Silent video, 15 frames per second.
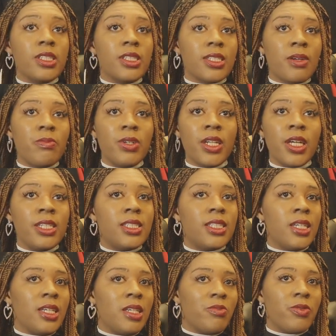since I've been
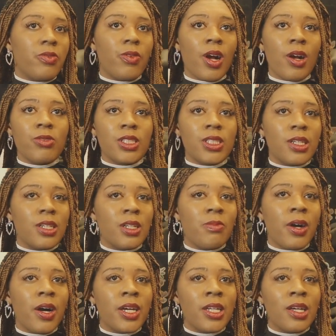18, before I was thinking
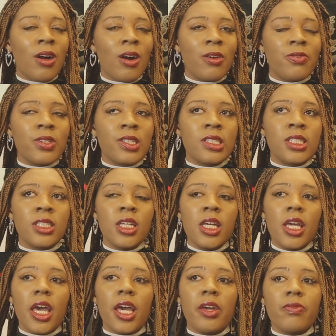about any office.
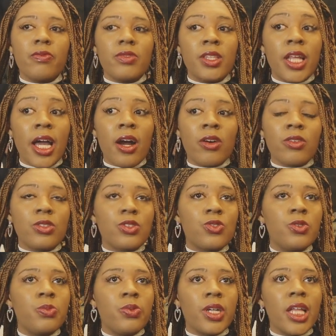And now on the
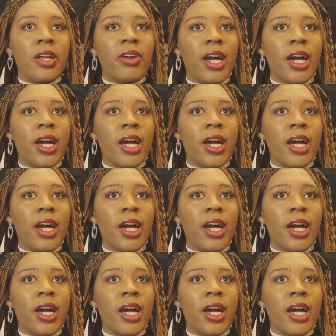school board, they've